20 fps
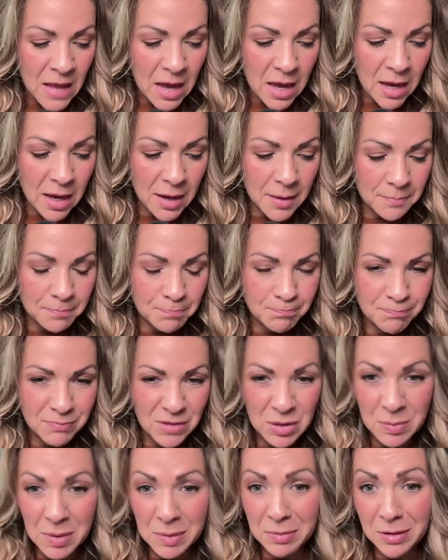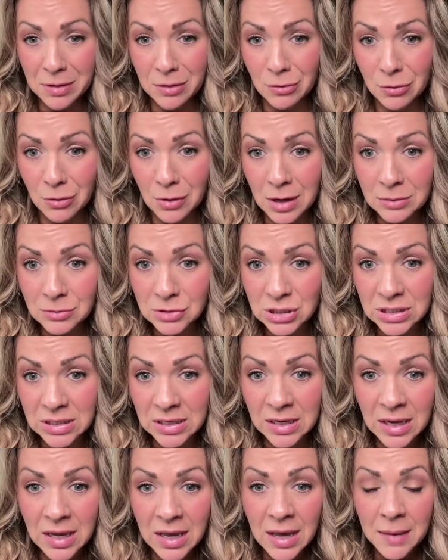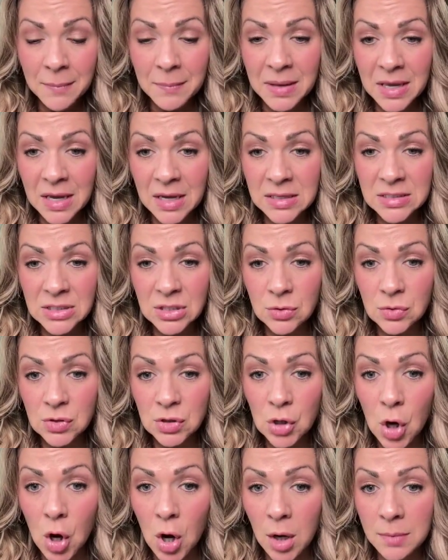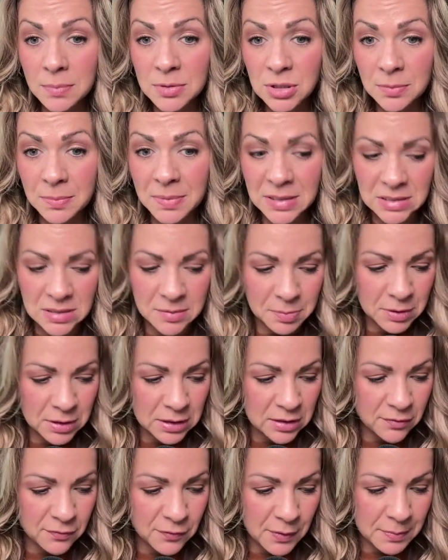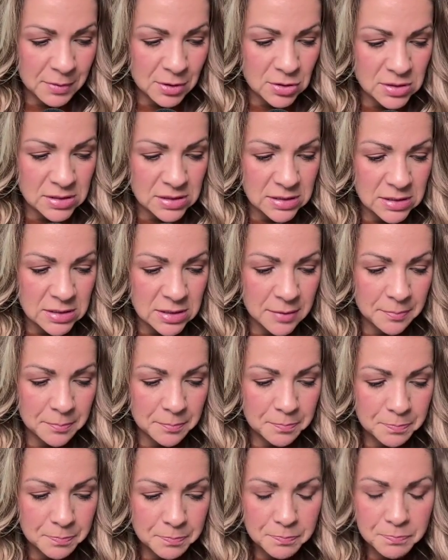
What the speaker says: you may be a little grouchy because those carbs are being depleted from your system.